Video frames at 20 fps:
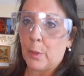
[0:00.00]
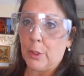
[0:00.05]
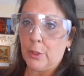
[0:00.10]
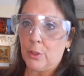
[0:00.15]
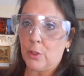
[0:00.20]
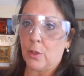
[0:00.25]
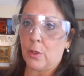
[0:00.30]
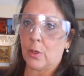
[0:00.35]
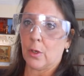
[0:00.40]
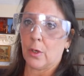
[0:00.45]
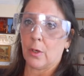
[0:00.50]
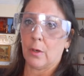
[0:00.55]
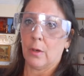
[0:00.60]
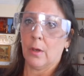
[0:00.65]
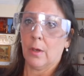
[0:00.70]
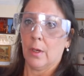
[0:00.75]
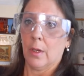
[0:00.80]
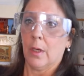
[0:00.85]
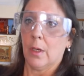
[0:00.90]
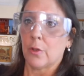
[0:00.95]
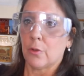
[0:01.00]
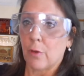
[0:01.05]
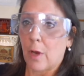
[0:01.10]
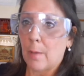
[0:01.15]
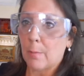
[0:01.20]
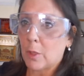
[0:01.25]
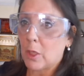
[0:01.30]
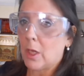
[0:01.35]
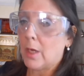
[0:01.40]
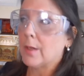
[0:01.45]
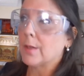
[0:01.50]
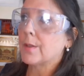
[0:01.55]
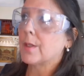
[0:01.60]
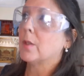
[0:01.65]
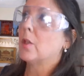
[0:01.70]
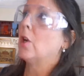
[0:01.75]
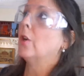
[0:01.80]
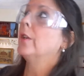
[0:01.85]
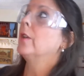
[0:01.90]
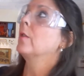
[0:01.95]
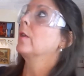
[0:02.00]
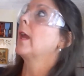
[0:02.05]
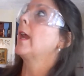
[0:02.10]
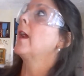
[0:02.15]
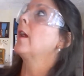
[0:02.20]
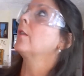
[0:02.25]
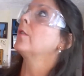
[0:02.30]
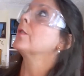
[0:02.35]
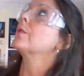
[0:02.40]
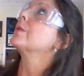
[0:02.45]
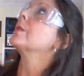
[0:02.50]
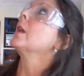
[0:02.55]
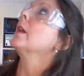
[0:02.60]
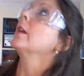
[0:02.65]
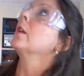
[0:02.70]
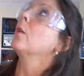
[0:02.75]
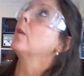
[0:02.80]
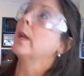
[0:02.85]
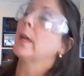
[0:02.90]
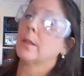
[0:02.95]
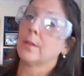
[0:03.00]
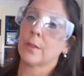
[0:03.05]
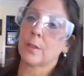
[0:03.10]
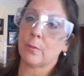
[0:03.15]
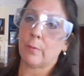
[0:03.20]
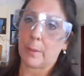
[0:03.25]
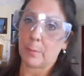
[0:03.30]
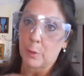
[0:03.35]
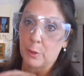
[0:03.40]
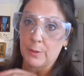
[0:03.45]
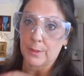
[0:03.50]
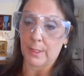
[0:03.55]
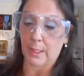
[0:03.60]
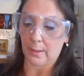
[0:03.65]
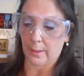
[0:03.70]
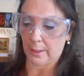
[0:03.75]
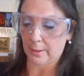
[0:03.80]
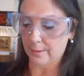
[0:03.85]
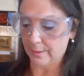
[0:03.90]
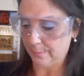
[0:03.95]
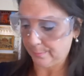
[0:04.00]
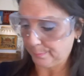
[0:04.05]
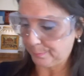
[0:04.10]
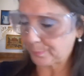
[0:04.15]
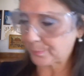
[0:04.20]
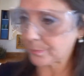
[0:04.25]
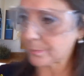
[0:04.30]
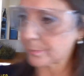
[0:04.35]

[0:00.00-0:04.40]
put your drop cloths along your counters and go ahead and sweep your ceilings.